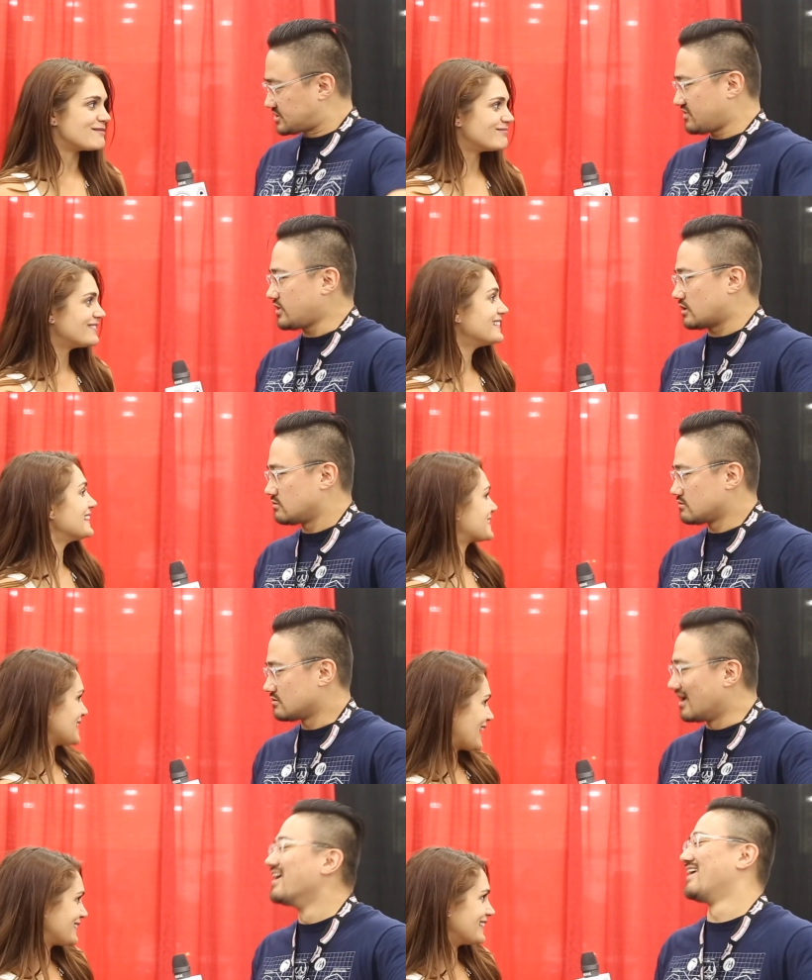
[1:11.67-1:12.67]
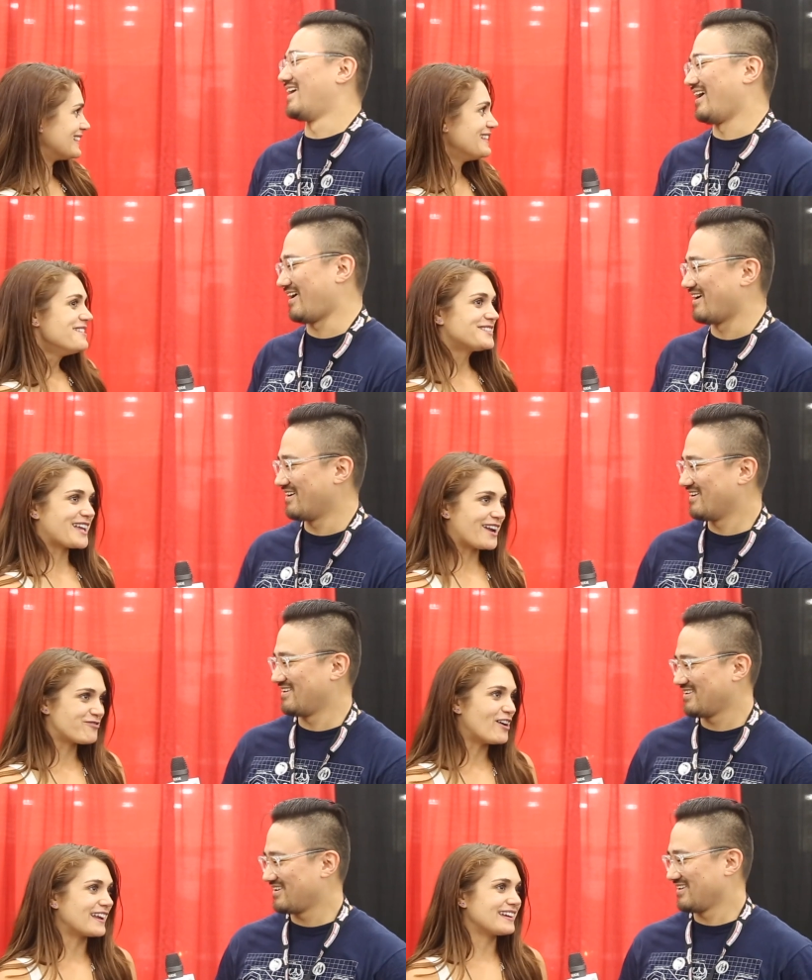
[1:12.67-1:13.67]
Speaker 1: on TV.
Speaker 2: Exactly. It's kind of
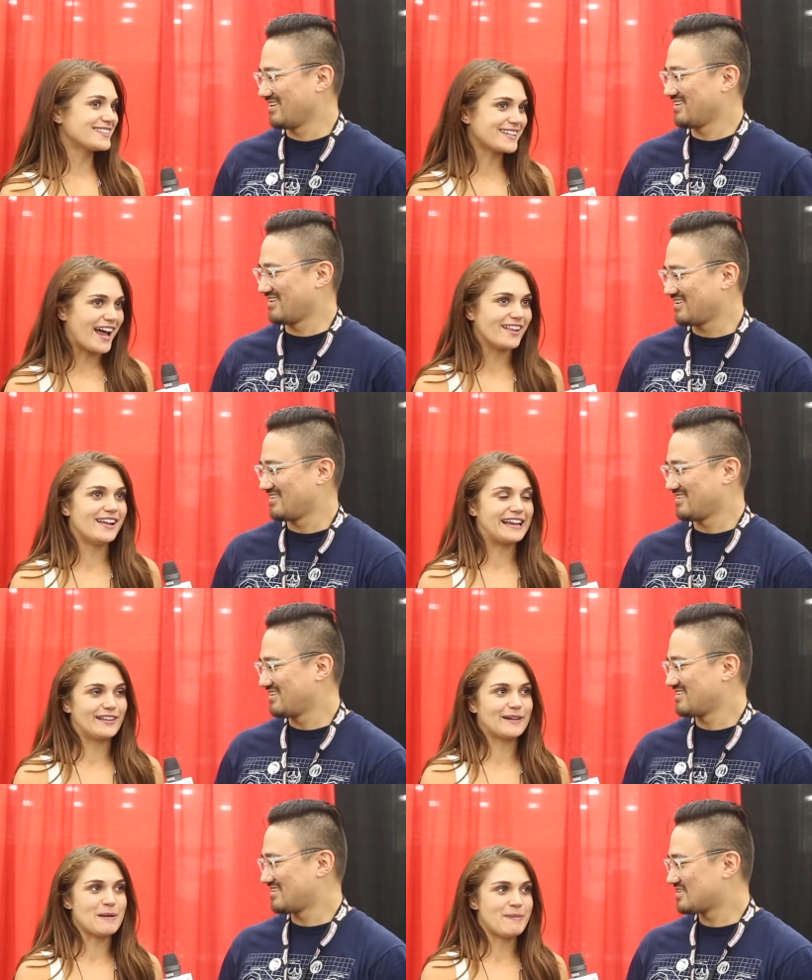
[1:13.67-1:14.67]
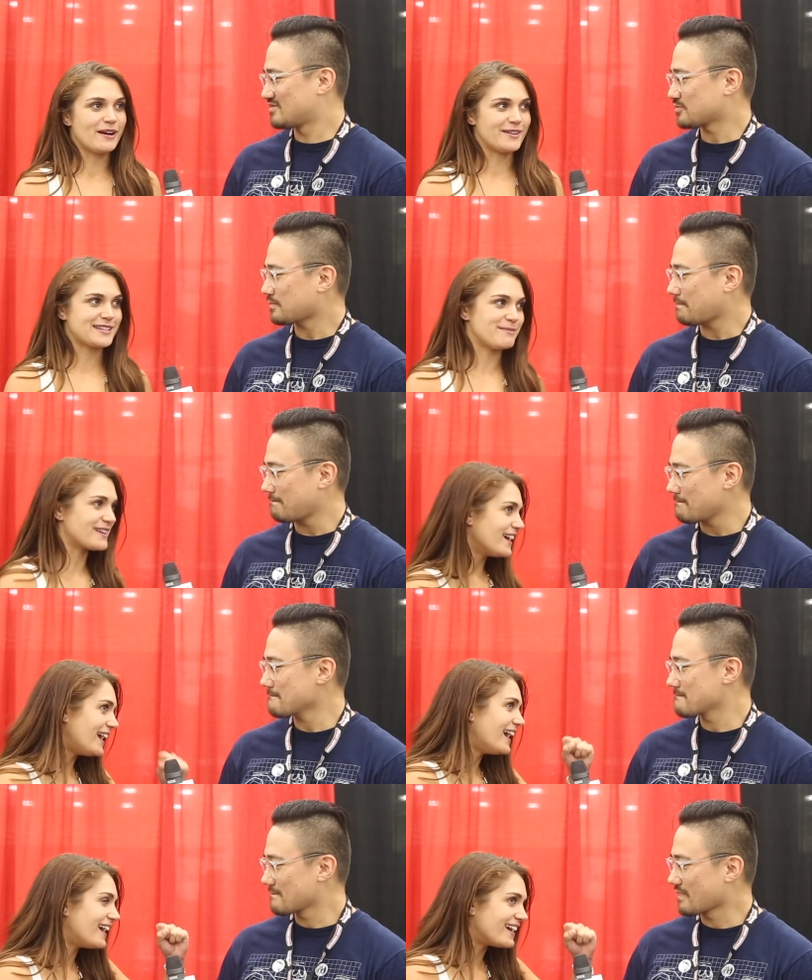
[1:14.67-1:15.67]
funny. It's kind of like I look at my parents and I'm like,
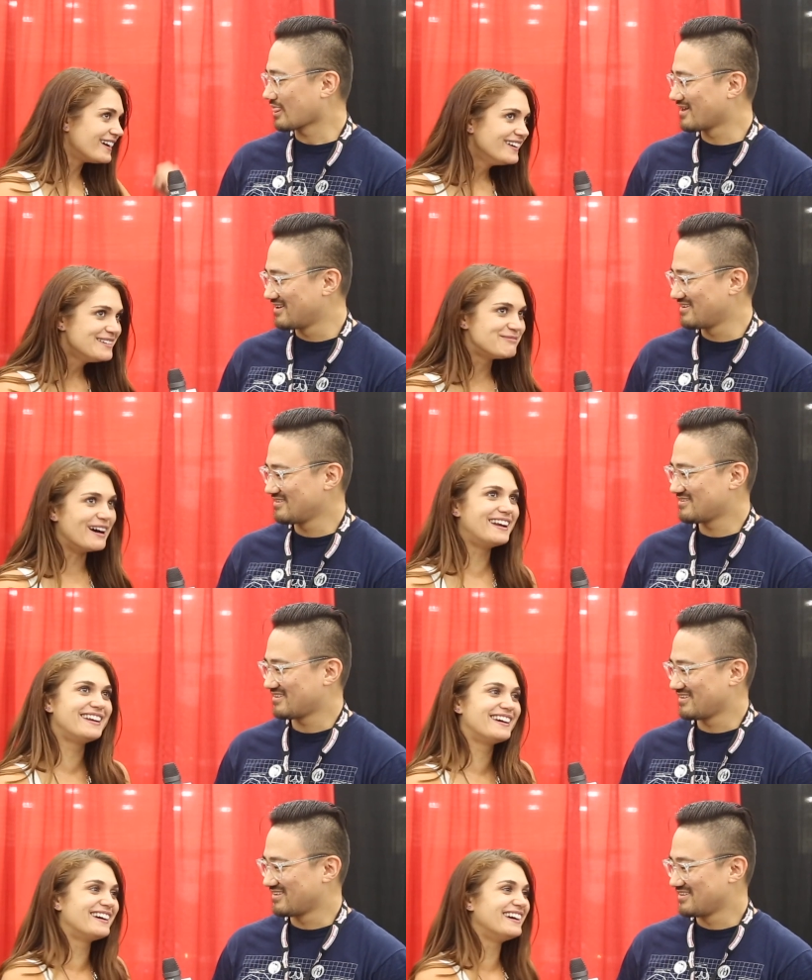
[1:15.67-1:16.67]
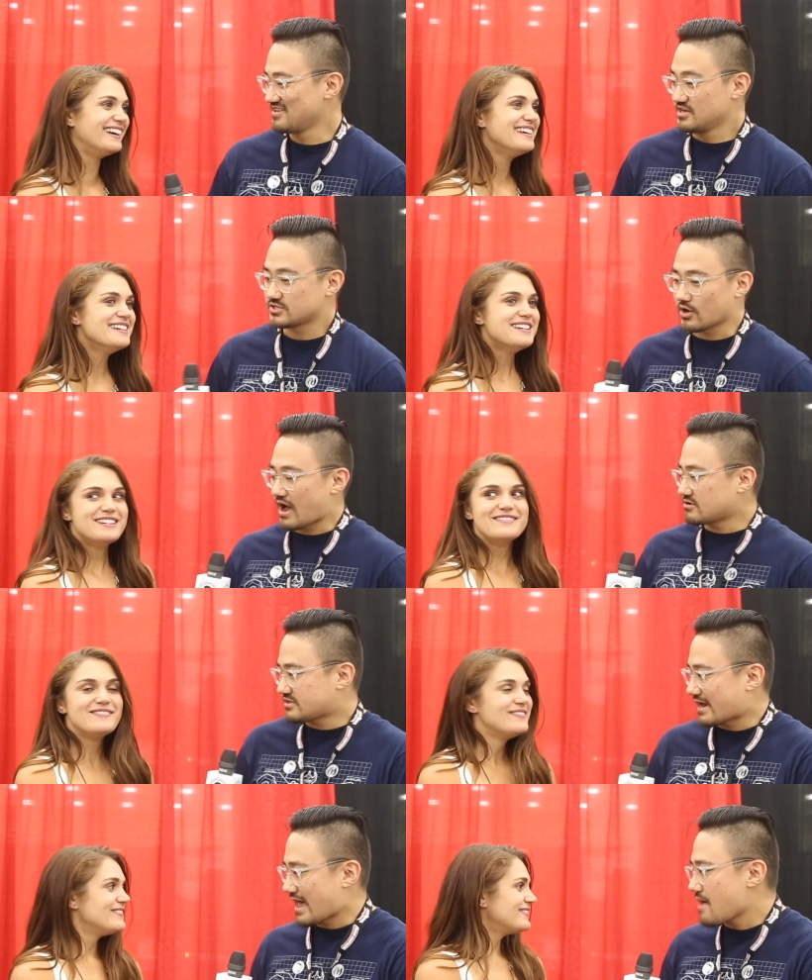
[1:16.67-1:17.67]
But
Speaker 1: so how did
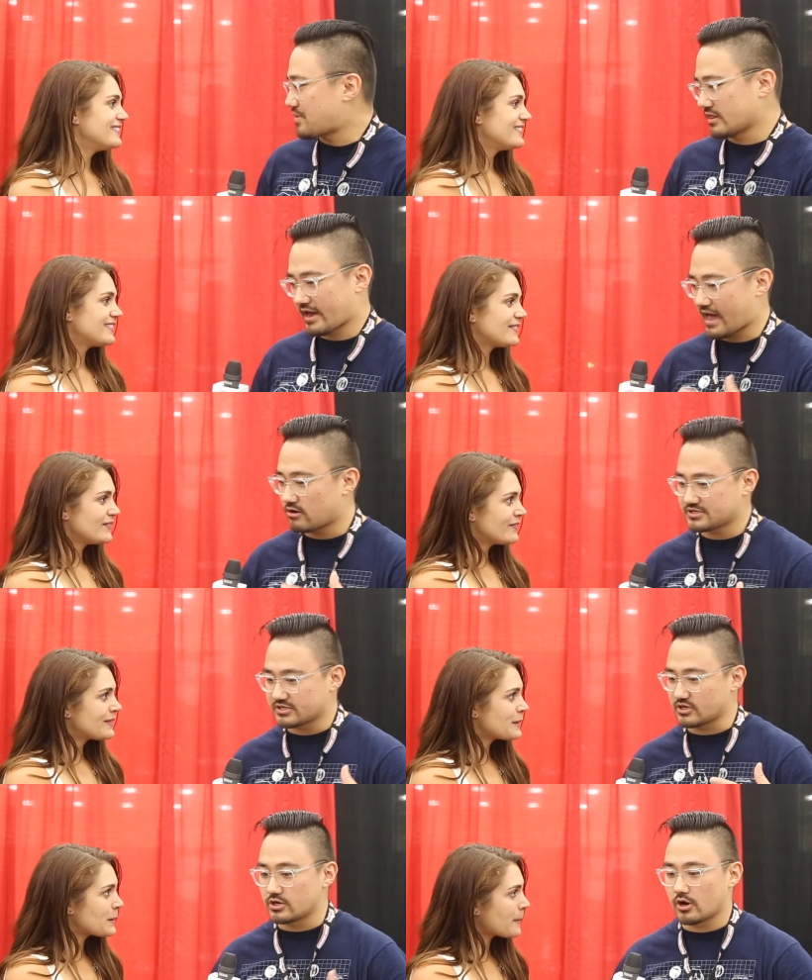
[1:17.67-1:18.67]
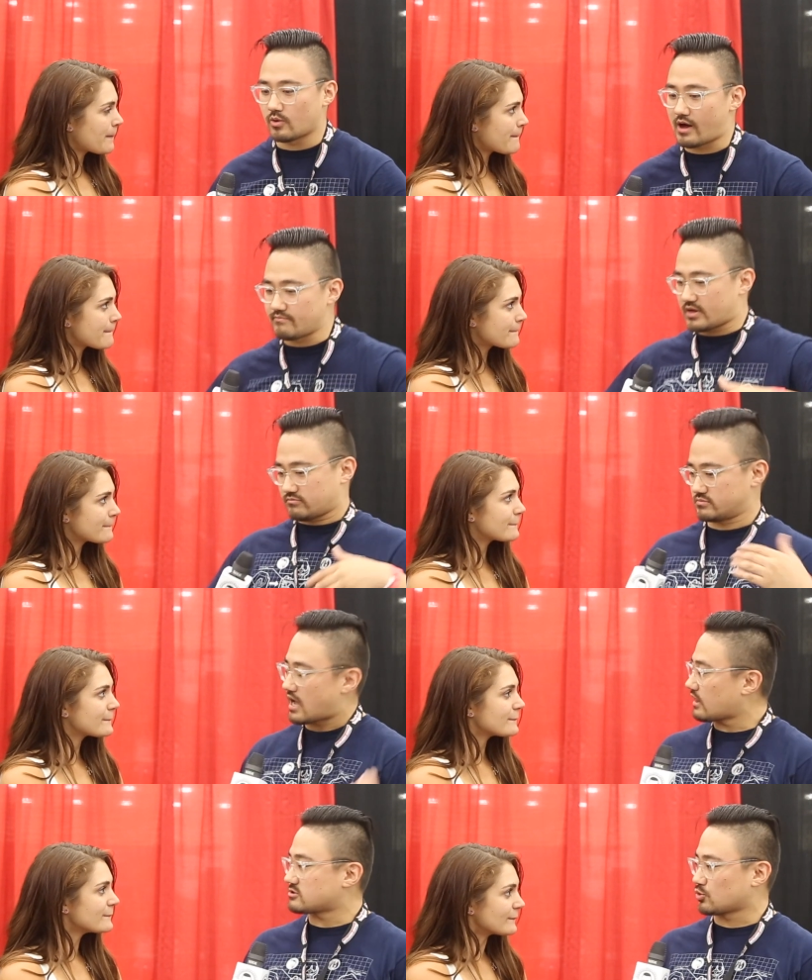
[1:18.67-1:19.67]
that happen? Like, how did it, you know? I'm not
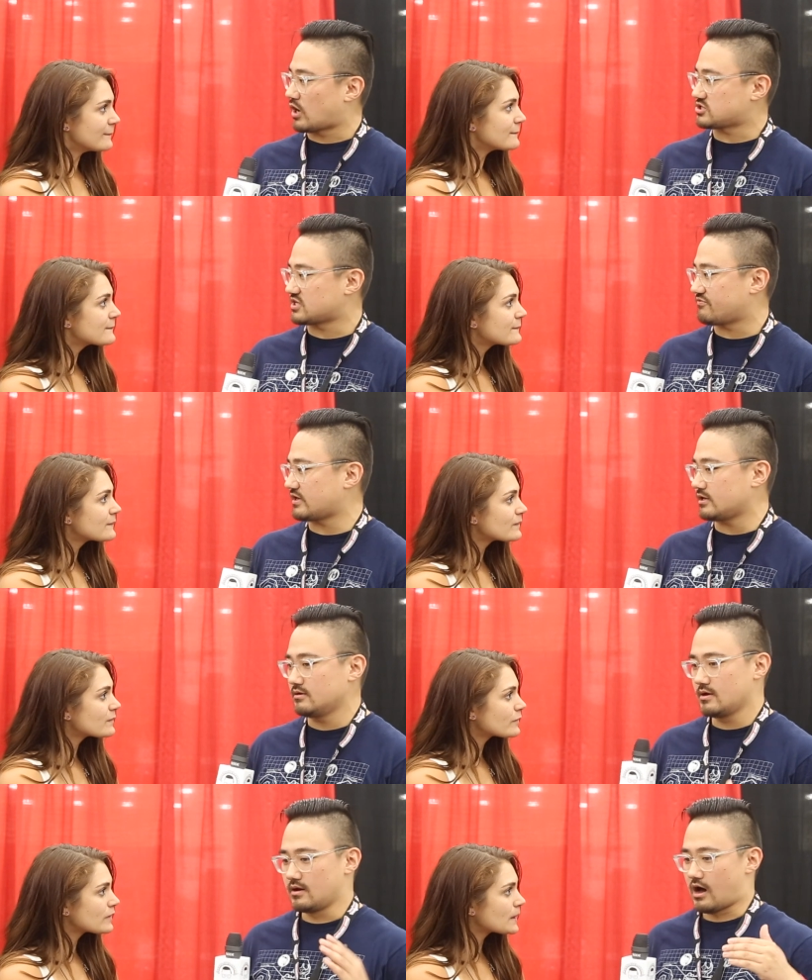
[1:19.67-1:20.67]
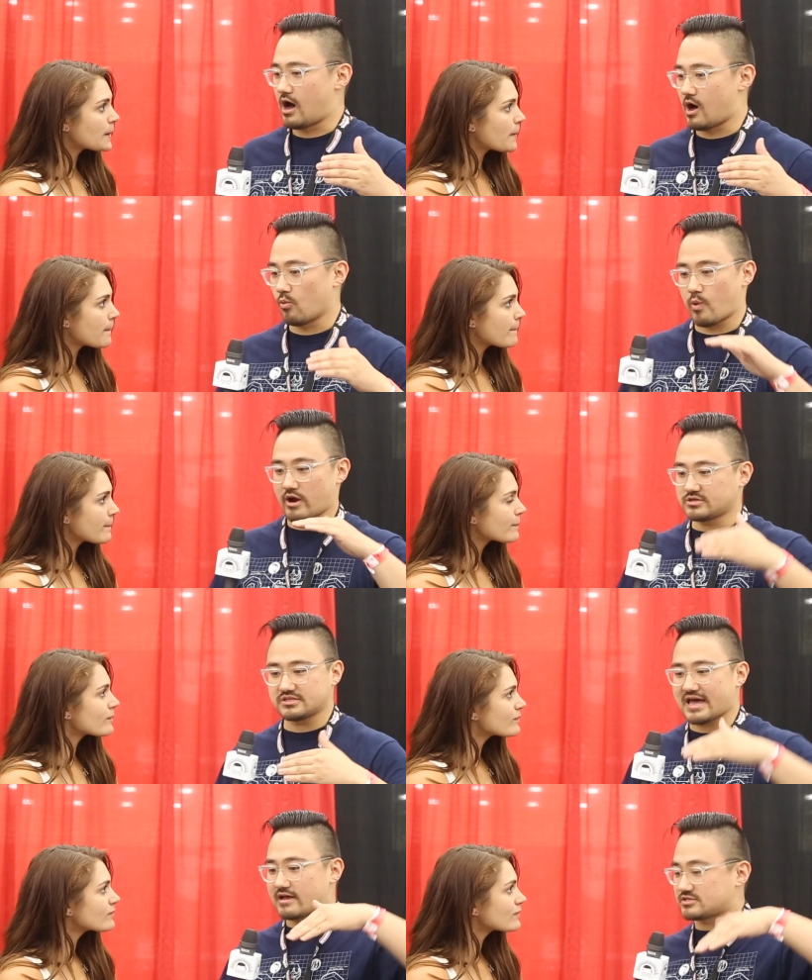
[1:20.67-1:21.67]
allowed to watch TV. Where did
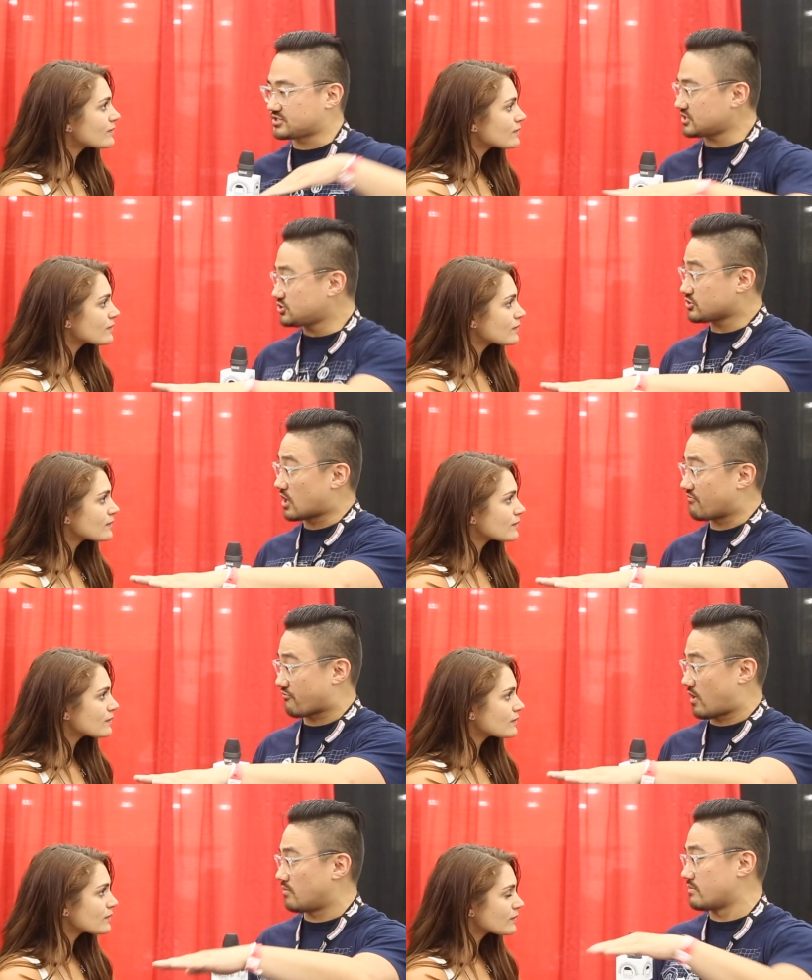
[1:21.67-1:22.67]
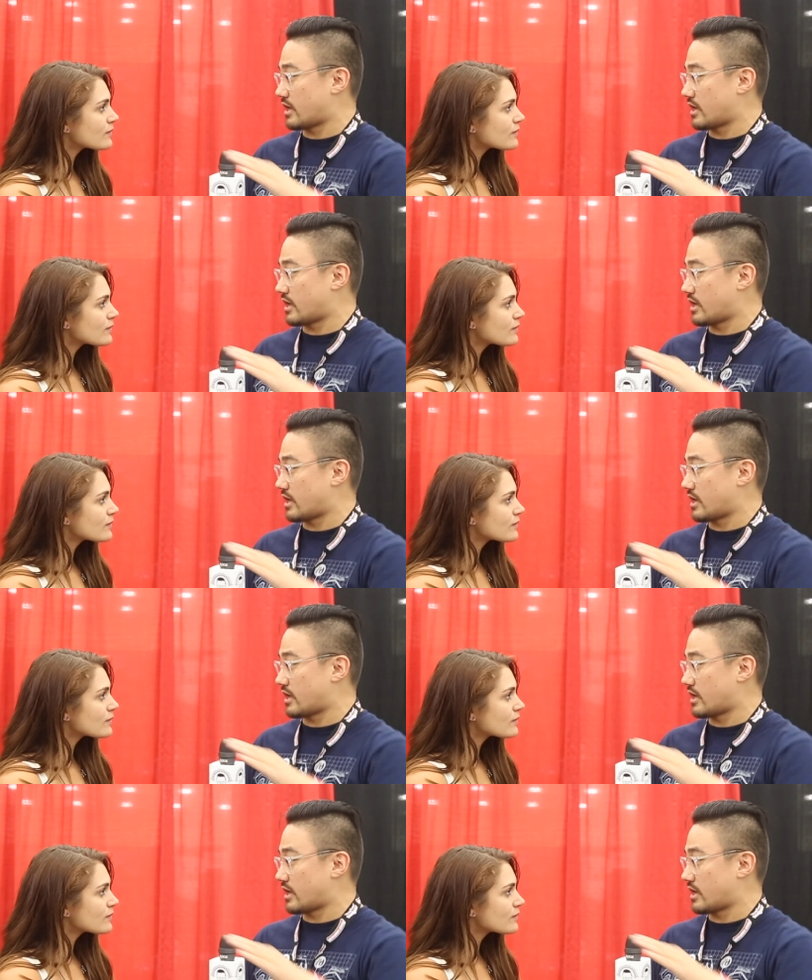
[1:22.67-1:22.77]
that decision come from